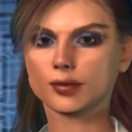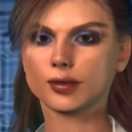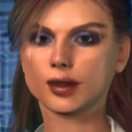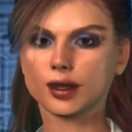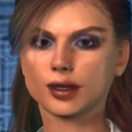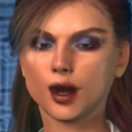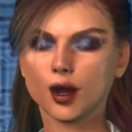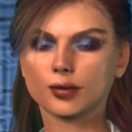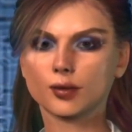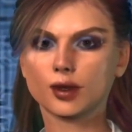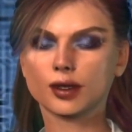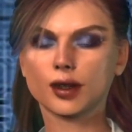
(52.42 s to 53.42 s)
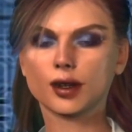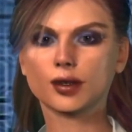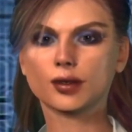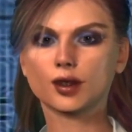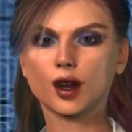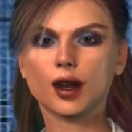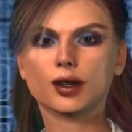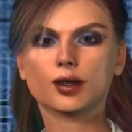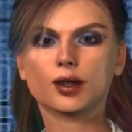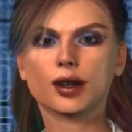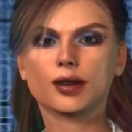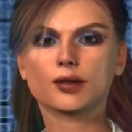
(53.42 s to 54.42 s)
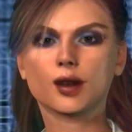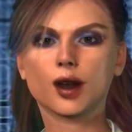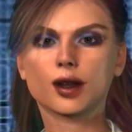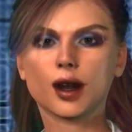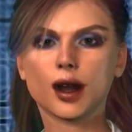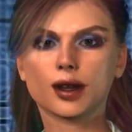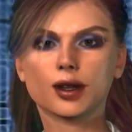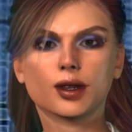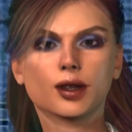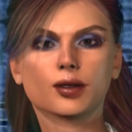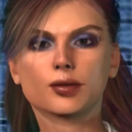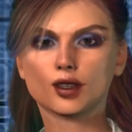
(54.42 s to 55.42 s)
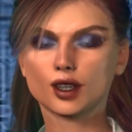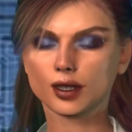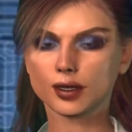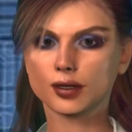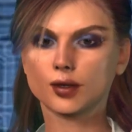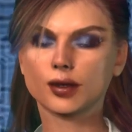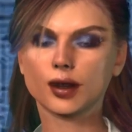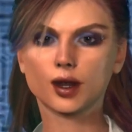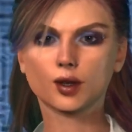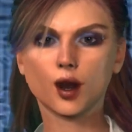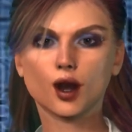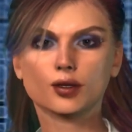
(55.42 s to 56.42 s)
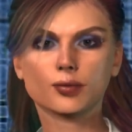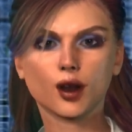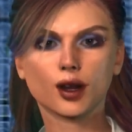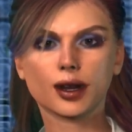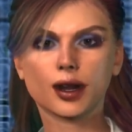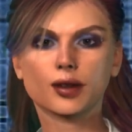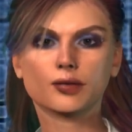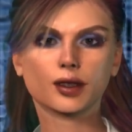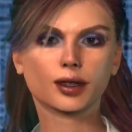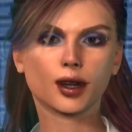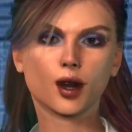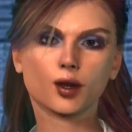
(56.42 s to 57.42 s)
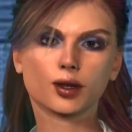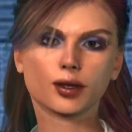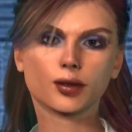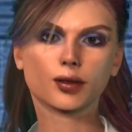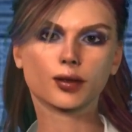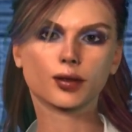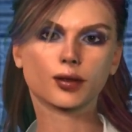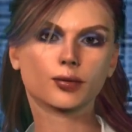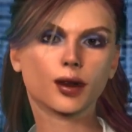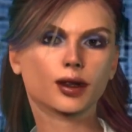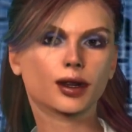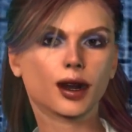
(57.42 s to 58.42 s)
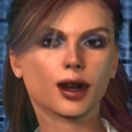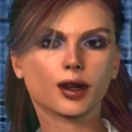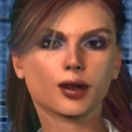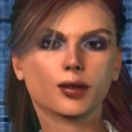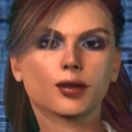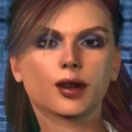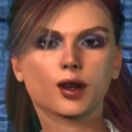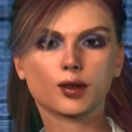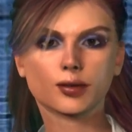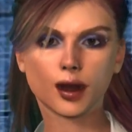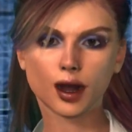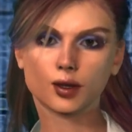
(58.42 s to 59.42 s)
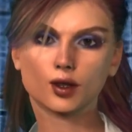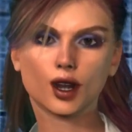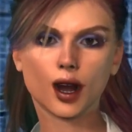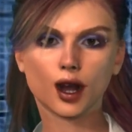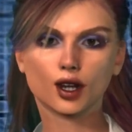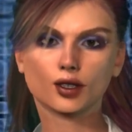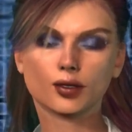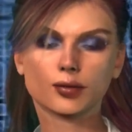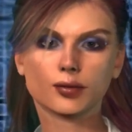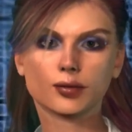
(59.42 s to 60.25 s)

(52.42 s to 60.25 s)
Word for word: It's almost like they're trying to get everyone connected just so they can watch more cat videos. But hey, who am I to judge?